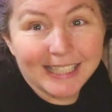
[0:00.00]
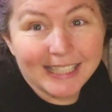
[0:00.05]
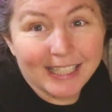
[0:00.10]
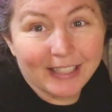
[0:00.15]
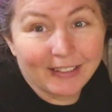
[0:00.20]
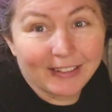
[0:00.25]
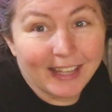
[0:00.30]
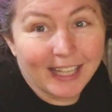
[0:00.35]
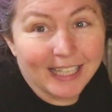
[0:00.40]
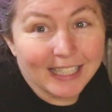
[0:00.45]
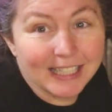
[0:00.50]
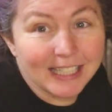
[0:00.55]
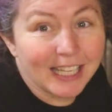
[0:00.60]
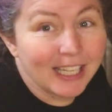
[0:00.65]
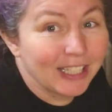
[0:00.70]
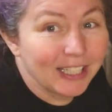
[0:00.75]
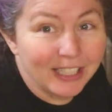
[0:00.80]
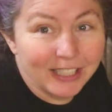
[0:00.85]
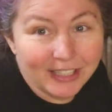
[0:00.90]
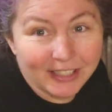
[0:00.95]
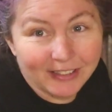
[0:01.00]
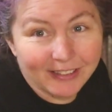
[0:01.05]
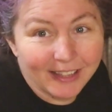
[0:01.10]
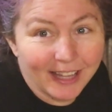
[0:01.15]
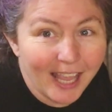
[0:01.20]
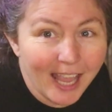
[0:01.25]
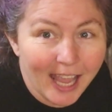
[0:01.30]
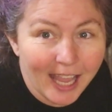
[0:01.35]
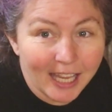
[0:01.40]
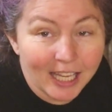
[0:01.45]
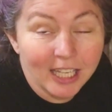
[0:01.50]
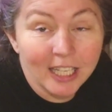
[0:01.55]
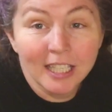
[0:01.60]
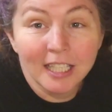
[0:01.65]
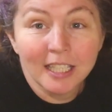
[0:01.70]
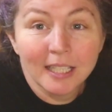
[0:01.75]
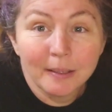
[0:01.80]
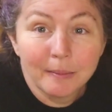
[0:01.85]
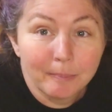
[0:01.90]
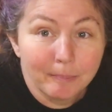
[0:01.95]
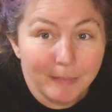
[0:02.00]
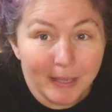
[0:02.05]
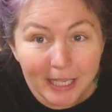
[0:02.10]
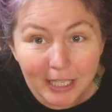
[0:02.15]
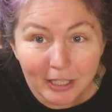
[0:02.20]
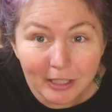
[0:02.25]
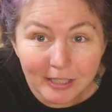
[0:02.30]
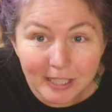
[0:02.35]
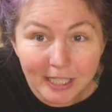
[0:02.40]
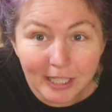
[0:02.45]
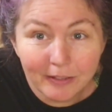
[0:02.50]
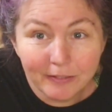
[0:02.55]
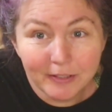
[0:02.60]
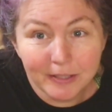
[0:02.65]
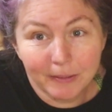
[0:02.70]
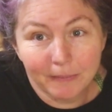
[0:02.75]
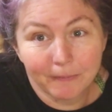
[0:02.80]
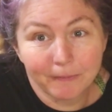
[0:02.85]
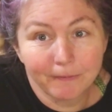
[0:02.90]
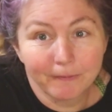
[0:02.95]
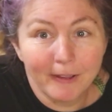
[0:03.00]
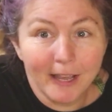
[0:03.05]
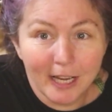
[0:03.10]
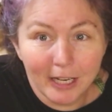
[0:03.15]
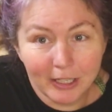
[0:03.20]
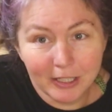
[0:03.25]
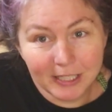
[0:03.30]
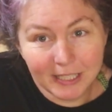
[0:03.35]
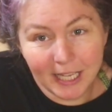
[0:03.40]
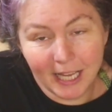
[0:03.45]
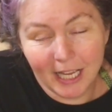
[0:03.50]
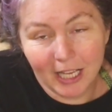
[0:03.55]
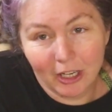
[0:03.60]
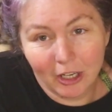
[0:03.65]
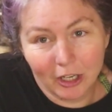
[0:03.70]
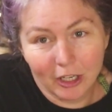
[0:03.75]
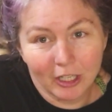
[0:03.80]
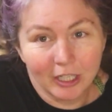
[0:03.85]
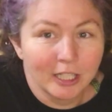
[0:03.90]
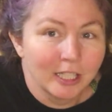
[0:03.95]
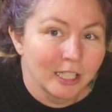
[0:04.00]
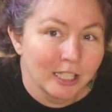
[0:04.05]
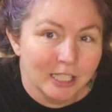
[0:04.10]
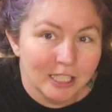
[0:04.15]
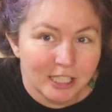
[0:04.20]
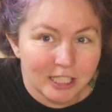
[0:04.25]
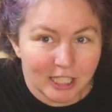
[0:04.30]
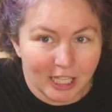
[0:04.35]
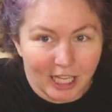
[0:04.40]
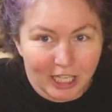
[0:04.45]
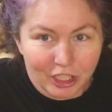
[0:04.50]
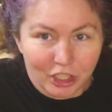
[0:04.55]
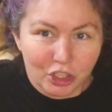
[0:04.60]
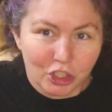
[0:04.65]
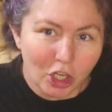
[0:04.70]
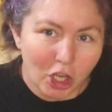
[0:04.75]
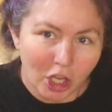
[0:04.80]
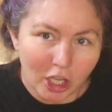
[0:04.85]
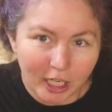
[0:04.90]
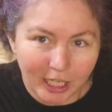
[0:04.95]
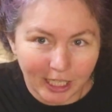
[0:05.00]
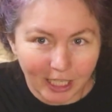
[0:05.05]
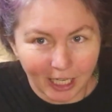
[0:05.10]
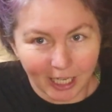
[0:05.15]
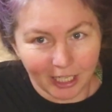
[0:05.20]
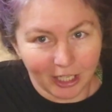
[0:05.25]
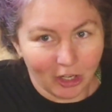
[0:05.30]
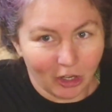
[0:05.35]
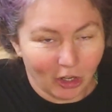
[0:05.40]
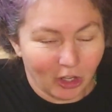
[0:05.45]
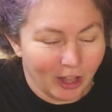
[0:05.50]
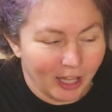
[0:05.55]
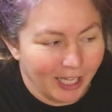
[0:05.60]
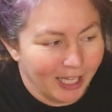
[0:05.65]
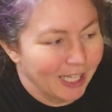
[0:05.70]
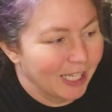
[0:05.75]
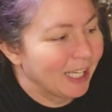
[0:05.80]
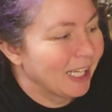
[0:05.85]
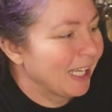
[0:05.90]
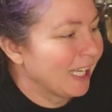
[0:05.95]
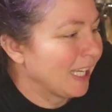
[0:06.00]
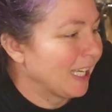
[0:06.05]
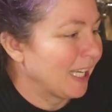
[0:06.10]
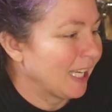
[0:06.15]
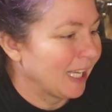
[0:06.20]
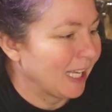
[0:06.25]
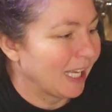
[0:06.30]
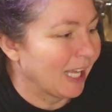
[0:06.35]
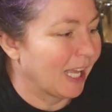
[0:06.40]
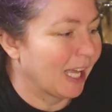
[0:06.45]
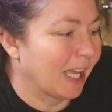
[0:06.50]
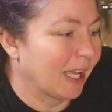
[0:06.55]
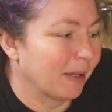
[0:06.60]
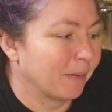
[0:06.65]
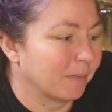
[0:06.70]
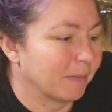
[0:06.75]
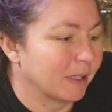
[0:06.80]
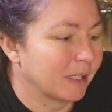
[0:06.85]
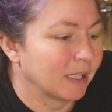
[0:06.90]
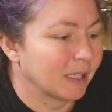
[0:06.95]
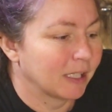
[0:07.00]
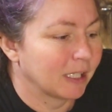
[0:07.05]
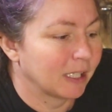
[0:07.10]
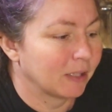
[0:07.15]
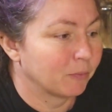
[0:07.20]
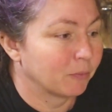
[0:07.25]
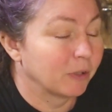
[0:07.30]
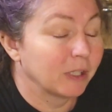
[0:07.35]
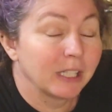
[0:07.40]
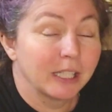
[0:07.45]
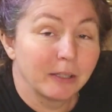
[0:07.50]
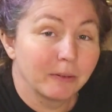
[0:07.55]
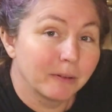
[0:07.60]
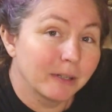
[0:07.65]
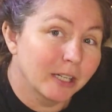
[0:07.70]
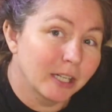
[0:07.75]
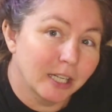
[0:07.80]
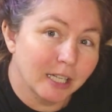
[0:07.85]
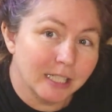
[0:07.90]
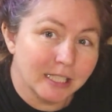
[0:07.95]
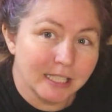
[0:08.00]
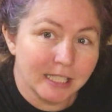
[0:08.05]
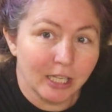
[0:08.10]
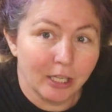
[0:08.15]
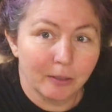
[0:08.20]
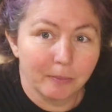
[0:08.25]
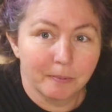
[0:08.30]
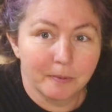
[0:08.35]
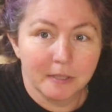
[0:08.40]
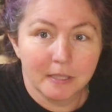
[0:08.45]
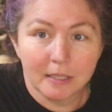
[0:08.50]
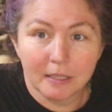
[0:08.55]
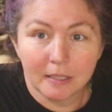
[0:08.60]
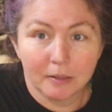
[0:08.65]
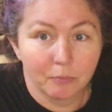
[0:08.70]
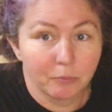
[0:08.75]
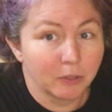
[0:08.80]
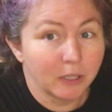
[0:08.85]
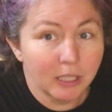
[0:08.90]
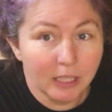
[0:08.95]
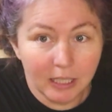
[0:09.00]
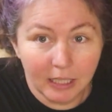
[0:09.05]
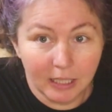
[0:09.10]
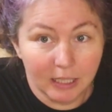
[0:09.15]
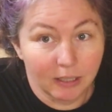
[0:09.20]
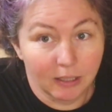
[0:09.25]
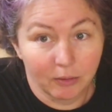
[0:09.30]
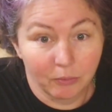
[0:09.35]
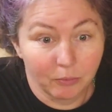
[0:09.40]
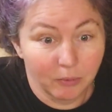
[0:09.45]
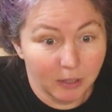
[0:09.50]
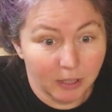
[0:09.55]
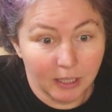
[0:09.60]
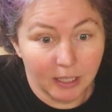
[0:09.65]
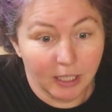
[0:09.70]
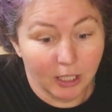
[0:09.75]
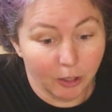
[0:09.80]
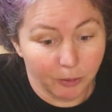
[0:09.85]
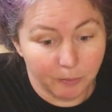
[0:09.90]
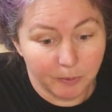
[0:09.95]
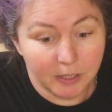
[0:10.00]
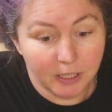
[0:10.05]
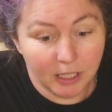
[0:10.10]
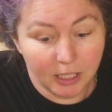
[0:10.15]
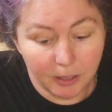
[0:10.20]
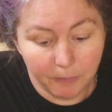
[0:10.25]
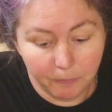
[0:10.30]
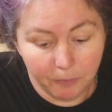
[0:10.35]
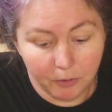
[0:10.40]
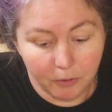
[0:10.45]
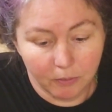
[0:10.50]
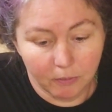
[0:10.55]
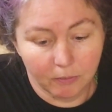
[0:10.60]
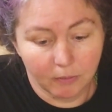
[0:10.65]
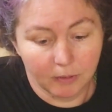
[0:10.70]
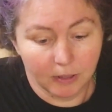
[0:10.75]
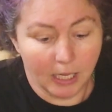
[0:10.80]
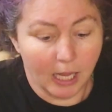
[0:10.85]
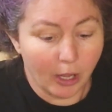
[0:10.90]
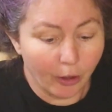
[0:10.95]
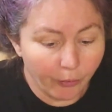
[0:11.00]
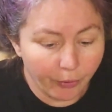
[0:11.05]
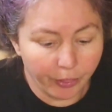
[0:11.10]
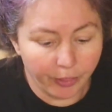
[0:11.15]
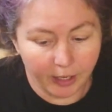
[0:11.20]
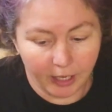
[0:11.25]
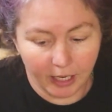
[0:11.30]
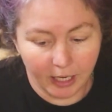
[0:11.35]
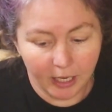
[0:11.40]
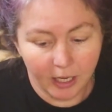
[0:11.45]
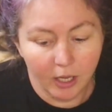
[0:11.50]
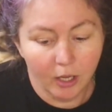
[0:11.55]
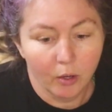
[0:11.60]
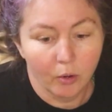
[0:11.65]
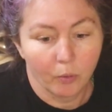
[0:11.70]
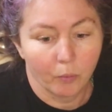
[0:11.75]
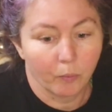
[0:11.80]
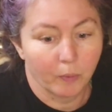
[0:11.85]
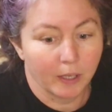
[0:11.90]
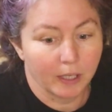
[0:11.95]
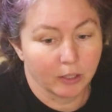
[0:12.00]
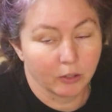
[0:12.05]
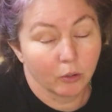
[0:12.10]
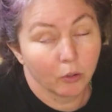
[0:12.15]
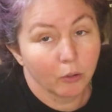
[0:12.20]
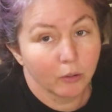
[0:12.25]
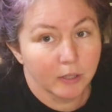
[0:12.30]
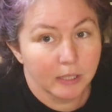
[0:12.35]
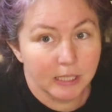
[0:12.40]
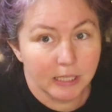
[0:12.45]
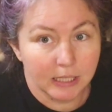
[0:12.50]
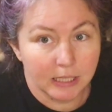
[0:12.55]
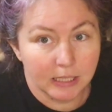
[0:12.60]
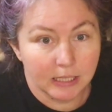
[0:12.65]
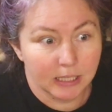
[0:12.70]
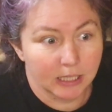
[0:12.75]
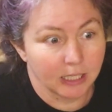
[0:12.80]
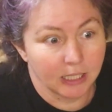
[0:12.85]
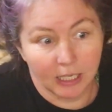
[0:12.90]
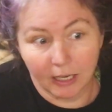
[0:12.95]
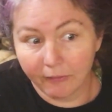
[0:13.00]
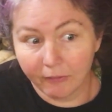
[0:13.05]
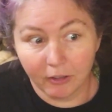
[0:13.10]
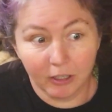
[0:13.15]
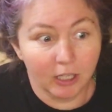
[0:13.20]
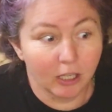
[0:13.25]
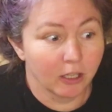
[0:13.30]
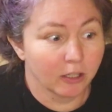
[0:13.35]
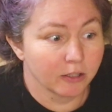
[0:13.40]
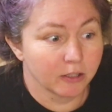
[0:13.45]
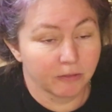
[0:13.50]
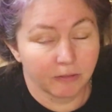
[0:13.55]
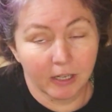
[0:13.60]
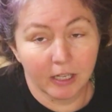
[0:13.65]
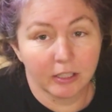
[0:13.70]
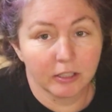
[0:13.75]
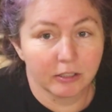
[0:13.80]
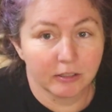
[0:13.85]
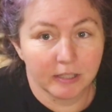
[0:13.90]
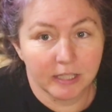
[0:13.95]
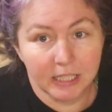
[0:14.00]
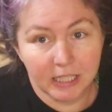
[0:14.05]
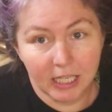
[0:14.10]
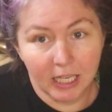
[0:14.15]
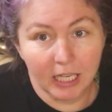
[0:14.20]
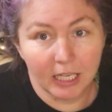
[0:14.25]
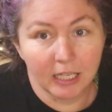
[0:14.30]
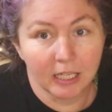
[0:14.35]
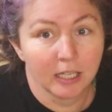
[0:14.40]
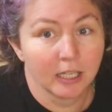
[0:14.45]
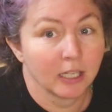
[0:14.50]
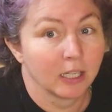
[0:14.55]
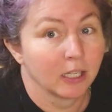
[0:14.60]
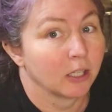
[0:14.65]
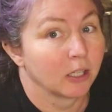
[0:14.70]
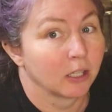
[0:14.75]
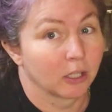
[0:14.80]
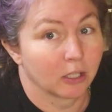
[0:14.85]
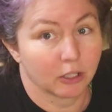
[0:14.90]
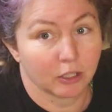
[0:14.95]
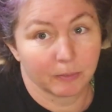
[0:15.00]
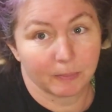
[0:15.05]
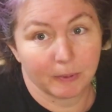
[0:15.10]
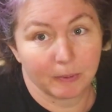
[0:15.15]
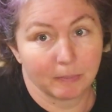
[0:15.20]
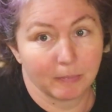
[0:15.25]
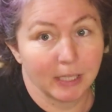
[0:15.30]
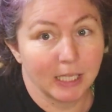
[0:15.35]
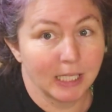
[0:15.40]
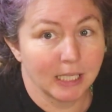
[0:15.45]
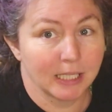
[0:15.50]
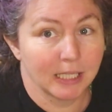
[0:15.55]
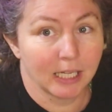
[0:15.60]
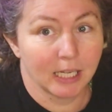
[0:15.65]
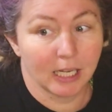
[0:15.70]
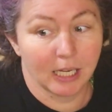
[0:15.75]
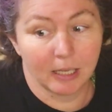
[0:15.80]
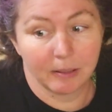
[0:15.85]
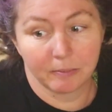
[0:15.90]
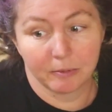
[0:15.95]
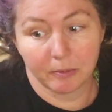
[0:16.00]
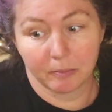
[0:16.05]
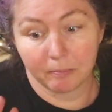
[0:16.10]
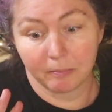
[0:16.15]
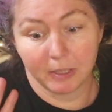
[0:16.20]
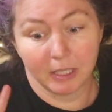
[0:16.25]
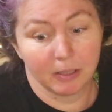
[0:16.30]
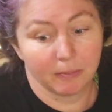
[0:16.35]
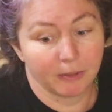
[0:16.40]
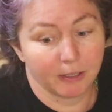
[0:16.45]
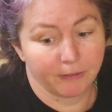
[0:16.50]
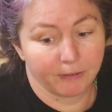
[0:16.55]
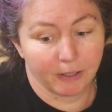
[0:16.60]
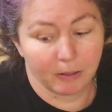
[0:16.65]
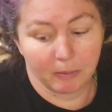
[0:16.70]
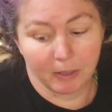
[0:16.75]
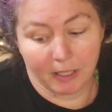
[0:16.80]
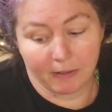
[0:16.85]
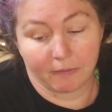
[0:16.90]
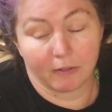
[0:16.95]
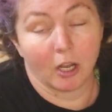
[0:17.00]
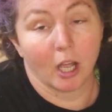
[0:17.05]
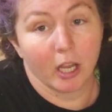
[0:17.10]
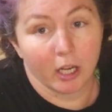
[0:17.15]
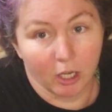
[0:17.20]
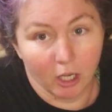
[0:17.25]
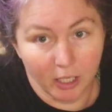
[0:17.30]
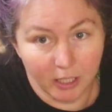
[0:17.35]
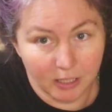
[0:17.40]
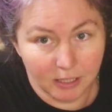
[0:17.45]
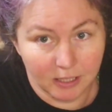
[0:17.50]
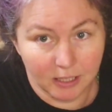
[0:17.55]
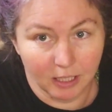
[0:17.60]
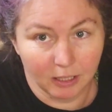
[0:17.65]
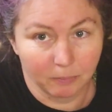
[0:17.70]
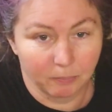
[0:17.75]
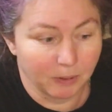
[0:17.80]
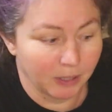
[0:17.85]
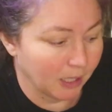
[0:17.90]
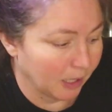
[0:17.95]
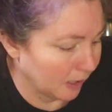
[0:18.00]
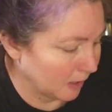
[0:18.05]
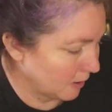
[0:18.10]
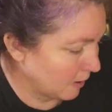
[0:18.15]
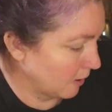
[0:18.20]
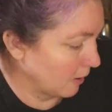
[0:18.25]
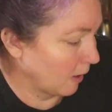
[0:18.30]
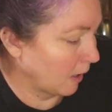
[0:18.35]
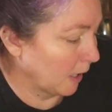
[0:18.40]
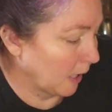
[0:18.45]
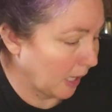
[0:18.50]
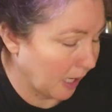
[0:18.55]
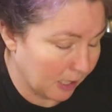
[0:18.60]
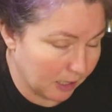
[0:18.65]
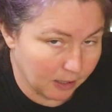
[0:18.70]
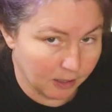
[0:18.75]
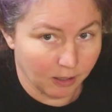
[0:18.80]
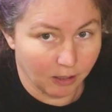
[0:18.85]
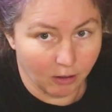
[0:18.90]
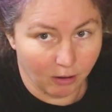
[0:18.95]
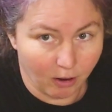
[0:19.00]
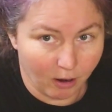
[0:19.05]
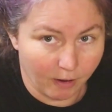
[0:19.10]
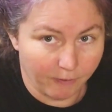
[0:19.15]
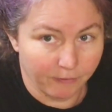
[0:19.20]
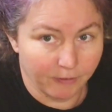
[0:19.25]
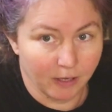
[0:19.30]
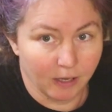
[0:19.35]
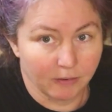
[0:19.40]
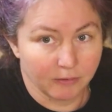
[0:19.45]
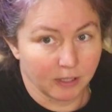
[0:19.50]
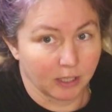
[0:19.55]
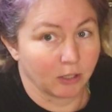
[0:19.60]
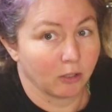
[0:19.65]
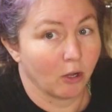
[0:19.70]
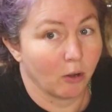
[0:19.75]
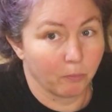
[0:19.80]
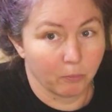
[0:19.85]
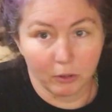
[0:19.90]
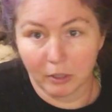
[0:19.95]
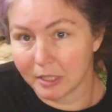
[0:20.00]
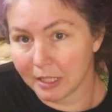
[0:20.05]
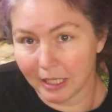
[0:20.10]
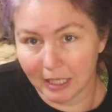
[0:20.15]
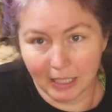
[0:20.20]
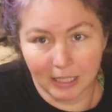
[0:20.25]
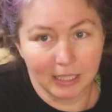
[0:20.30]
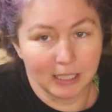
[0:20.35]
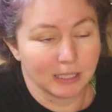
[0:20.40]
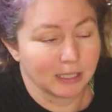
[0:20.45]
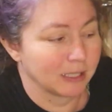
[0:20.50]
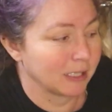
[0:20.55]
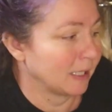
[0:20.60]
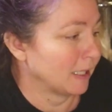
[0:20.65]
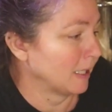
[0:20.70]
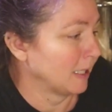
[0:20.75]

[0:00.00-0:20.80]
So that's how you do that. Make yourself some fire cider slash tonic, I call it. Um, really works, helps, really, really helps keep you healthy when cold season and everyone else around you sick. There's been many times me and my family have not gotten sick because I headed it off and I was like, nope, we're taking this.